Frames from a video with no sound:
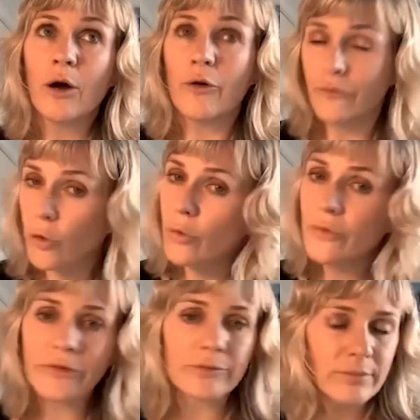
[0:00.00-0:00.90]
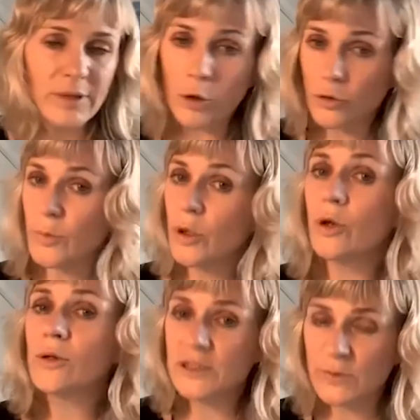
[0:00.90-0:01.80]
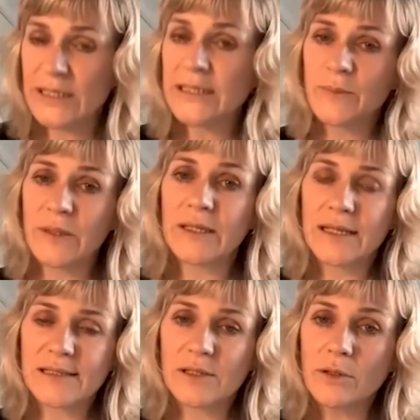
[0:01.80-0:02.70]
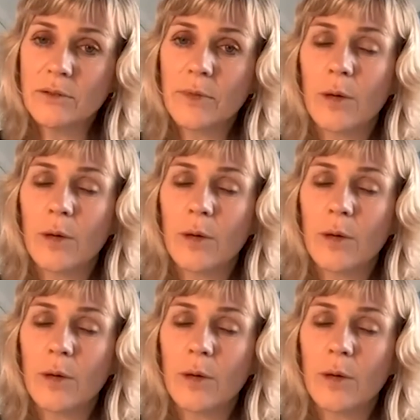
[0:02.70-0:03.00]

Of course, the ultimate goal is we need to be at net zero,